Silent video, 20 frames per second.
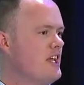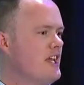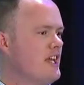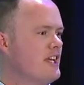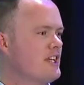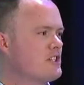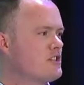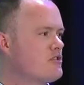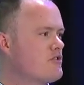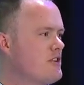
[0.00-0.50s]

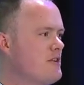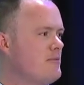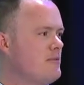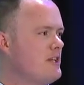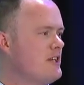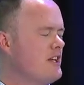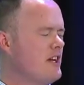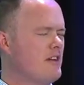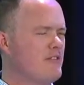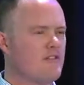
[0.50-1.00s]

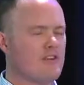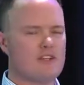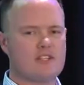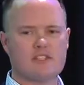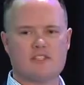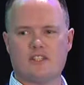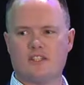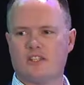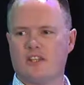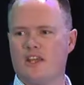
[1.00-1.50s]
extremely
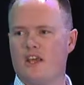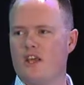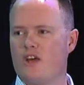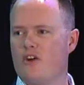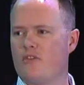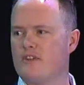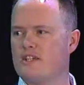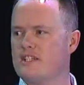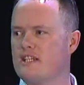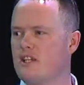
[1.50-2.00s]
diverse. And
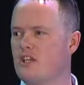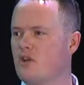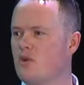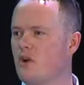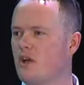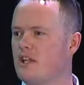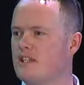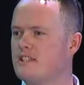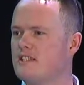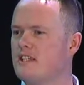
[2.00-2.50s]
obviously the
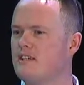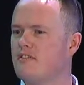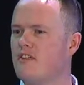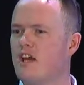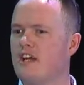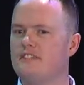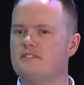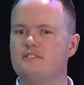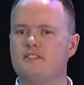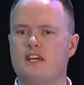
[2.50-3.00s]
quality of
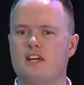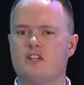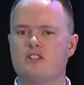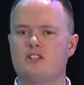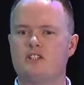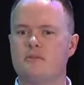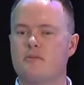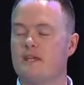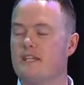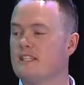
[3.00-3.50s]
life for
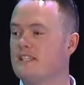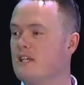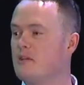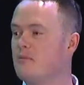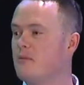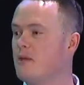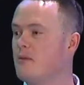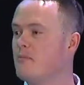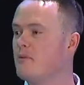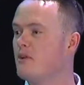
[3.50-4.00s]

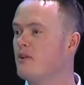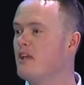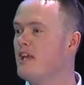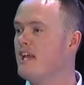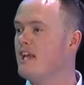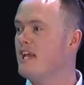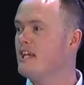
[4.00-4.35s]
LGBT people